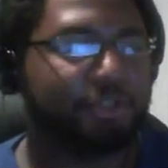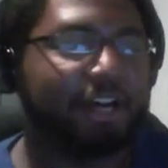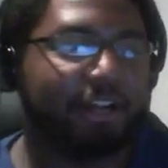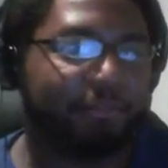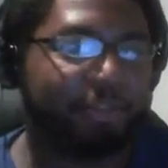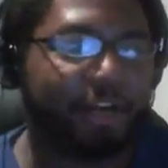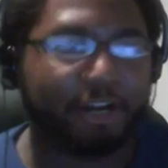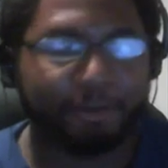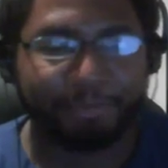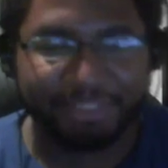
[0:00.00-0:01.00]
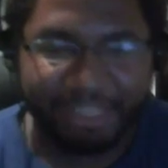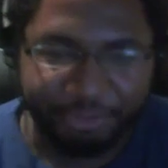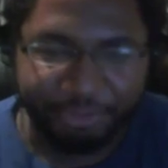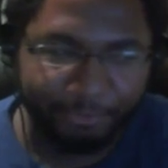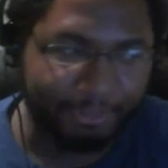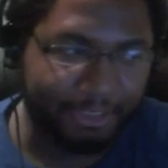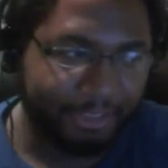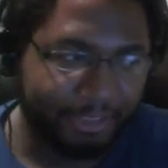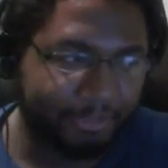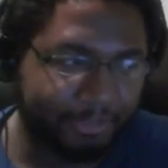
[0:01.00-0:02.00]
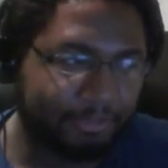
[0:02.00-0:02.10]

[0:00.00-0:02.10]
of the Harpy statue falling.